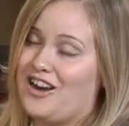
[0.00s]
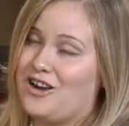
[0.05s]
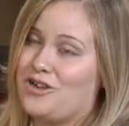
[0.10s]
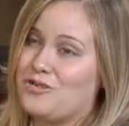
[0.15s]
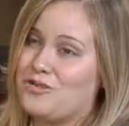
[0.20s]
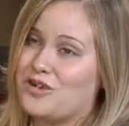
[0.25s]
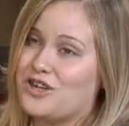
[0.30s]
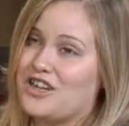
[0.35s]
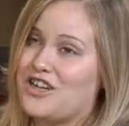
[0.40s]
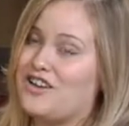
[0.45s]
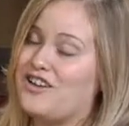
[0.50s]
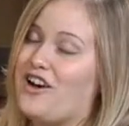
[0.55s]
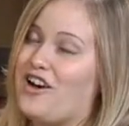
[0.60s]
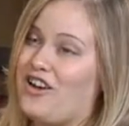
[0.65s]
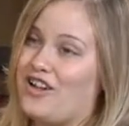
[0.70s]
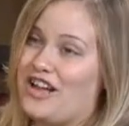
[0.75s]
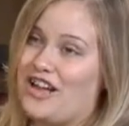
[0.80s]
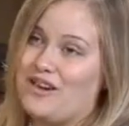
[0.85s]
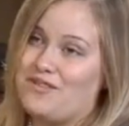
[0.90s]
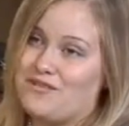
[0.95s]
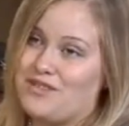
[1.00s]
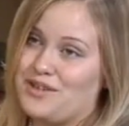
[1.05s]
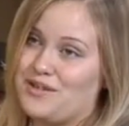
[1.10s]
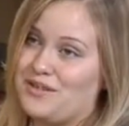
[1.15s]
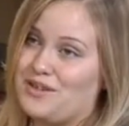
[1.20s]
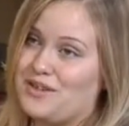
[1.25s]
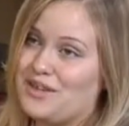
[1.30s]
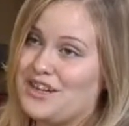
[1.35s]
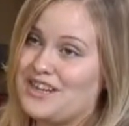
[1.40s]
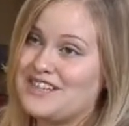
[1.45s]
we're gonna all have
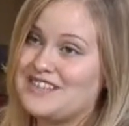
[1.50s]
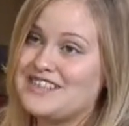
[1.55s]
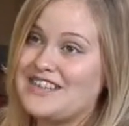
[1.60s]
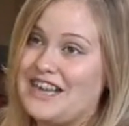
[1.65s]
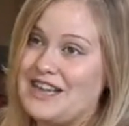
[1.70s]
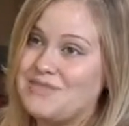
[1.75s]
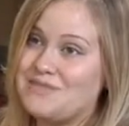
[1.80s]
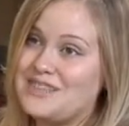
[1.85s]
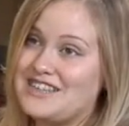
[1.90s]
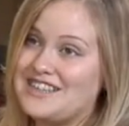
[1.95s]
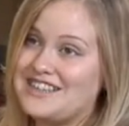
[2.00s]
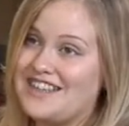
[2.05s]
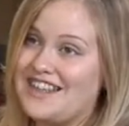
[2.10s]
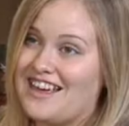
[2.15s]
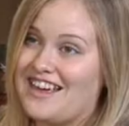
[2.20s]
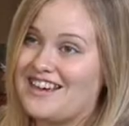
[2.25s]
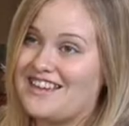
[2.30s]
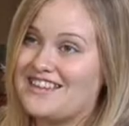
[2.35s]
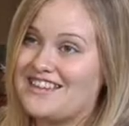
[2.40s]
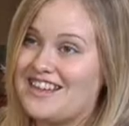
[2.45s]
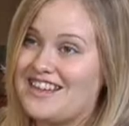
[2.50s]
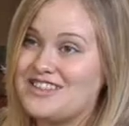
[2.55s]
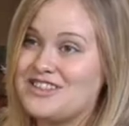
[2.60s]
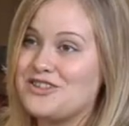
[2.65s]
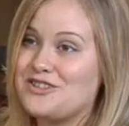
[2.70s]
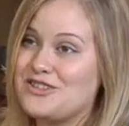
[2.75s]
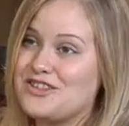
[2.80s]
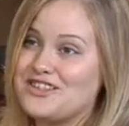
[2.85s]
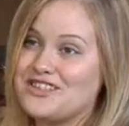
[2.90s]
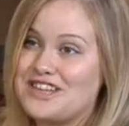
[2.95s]
the excitement that that
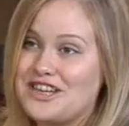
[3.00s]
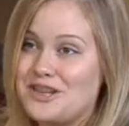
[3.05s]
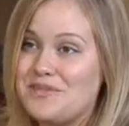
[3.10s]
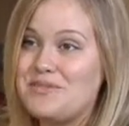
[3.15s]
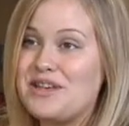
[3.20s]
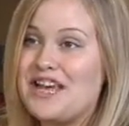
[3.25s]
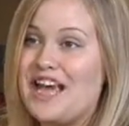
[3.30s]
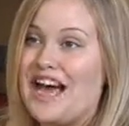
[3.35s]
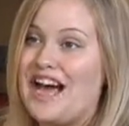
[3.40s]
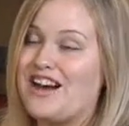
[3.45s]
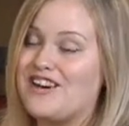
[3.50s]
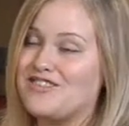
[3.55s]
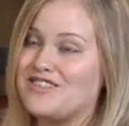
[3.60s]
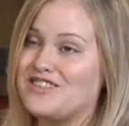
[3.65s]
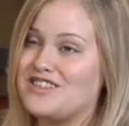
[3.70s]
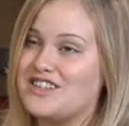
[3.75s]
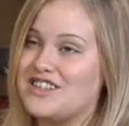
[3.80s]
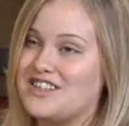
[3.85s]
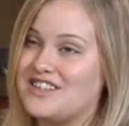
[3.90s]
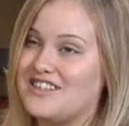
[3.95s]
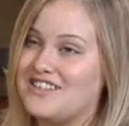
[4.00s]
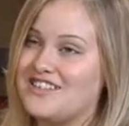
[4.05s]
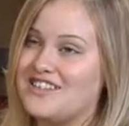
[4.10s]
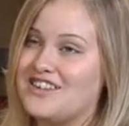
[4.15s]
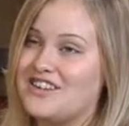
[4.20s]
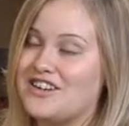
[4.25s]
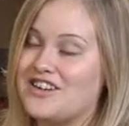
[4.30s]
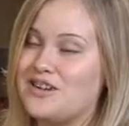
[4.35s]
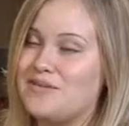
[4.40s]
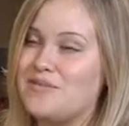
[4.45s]
tooth is gonna be out and
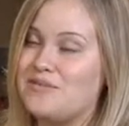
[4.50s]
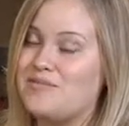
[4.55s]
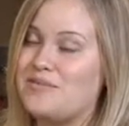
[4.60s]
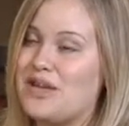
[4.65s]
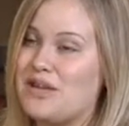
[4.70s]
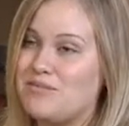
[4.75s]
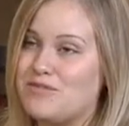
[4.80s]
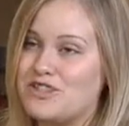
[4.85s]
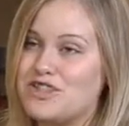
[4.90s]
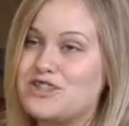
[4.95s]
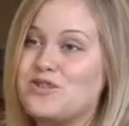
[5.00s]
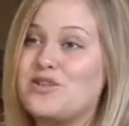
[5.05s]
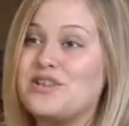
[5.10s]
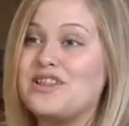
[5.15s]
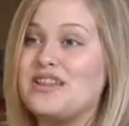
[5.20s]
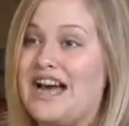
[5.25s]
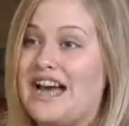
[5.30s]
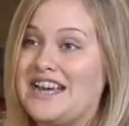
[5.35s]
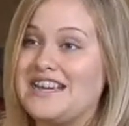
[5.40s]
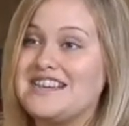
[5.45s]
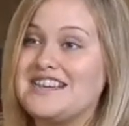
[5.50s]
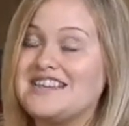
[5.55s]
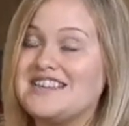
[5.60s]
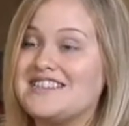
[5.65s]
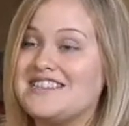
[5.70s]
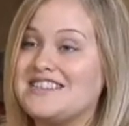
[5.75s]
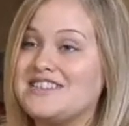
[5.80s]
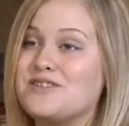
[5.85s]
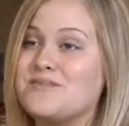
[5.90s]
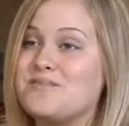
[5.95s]
they're gonna be able to align it
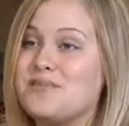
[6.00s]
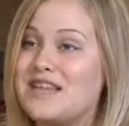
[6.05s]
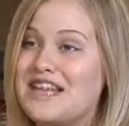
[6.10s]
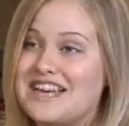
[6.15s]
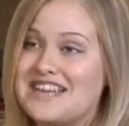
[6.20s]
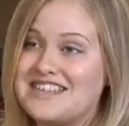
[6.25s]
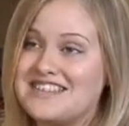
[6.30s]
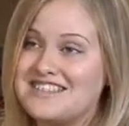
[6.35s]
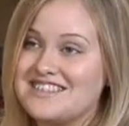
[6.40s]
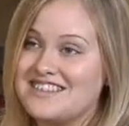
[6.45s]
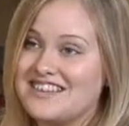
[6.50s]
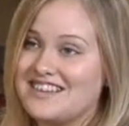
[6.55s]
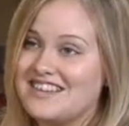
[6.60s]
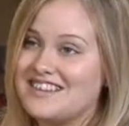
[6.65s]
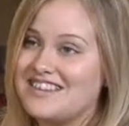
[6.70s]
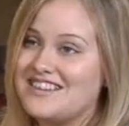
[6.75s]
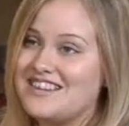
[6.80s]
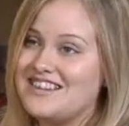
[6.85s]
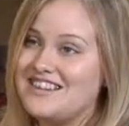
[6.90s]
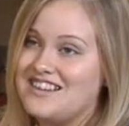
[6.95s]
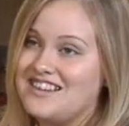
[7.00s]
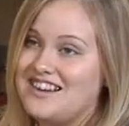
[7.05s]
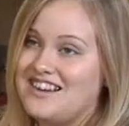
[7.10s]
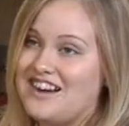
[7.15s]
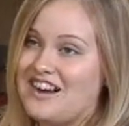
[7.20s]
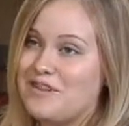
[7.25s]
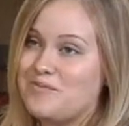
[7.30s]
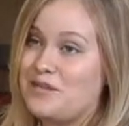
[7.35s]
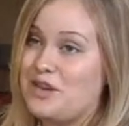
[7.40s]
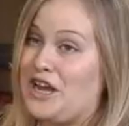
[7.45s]
into place, and
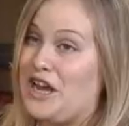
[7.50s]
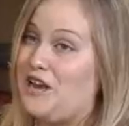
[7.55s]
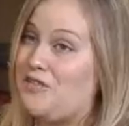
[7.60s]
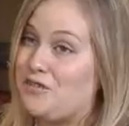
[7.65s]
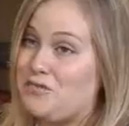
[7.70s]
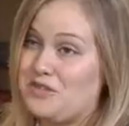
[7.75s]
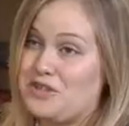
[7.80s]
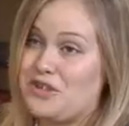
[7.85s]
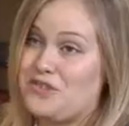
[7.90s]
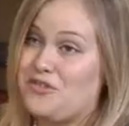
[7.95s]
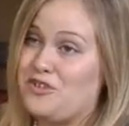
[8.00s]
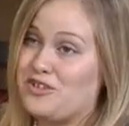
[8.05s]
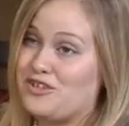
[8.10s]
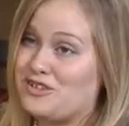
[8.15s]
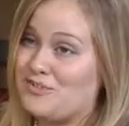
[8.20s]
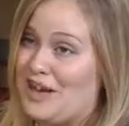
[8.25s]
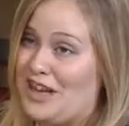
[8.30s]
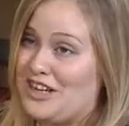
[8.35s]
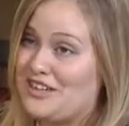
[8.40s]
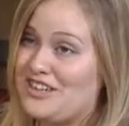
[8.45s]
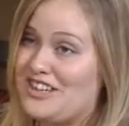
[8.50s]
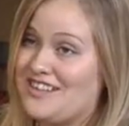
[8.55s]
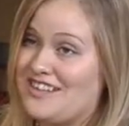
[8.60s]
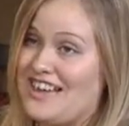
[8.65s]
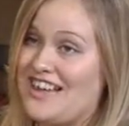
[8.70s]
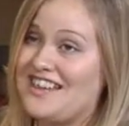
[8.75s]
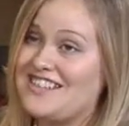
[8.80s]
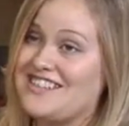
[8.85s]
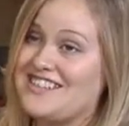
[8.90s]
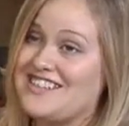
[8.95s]
I'm gonna have a beautiful smile at
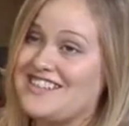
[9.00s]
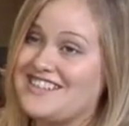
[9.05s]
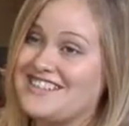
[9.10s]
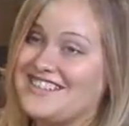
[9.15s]
the end.